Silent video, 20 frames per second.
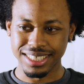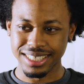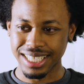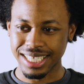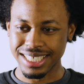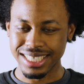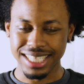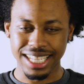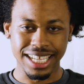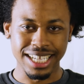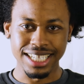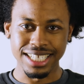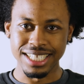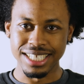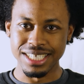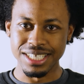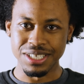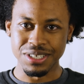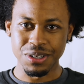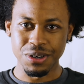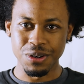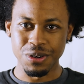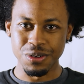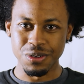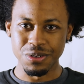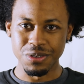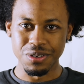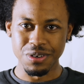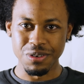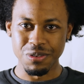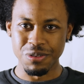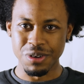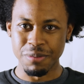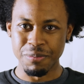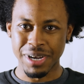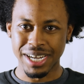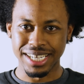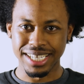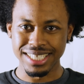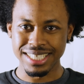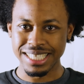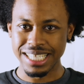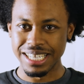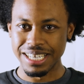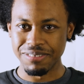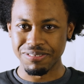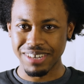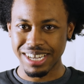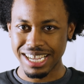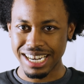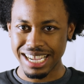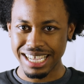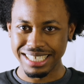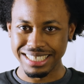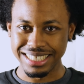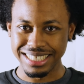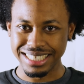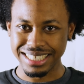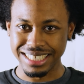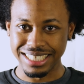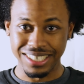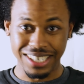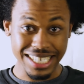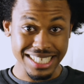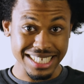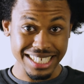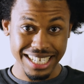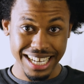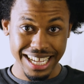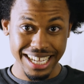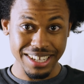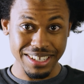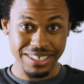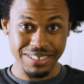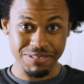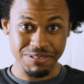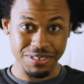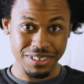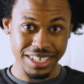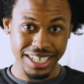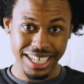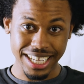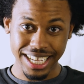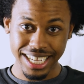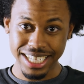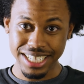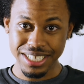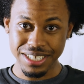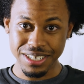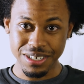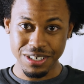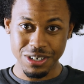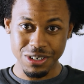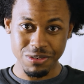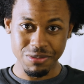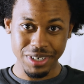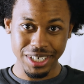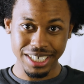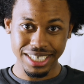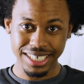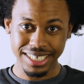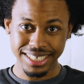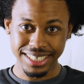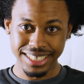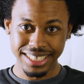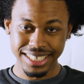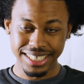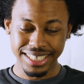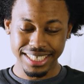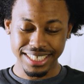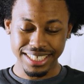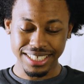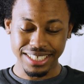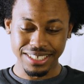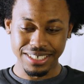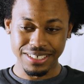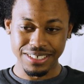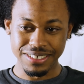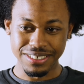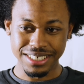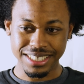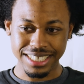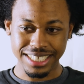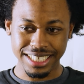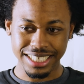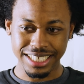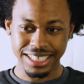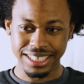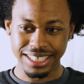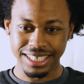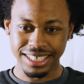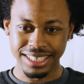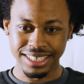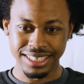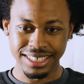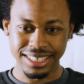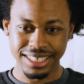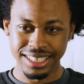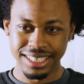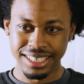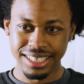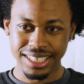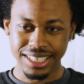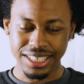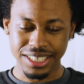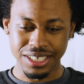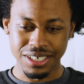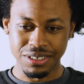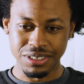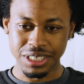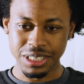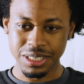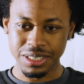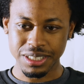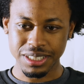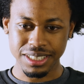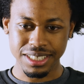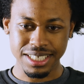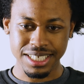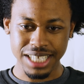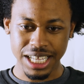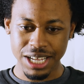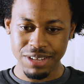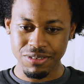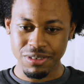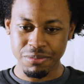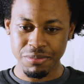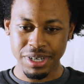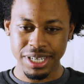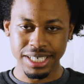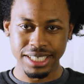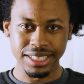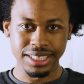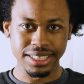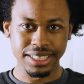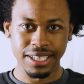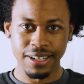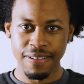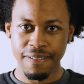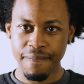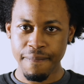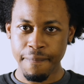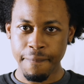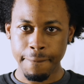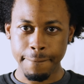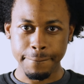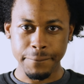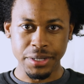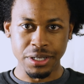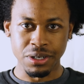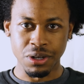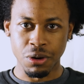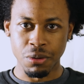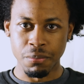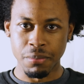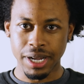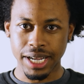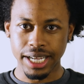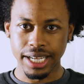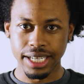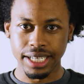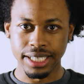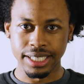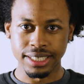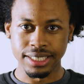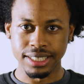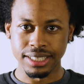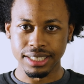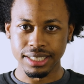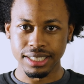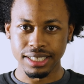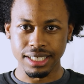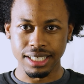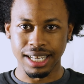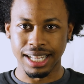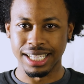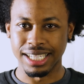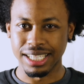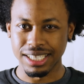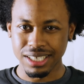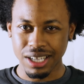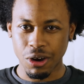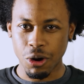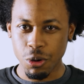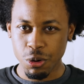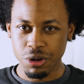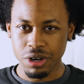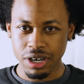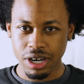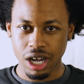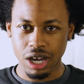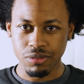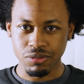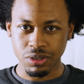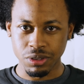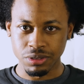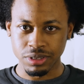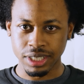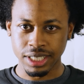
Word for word: like eight years old with about seventy five dollars. You know, that's a lot for an eight year old, bro. Yeah. You know what I'm saying? And you know, just saving money. You know, buying like holding off on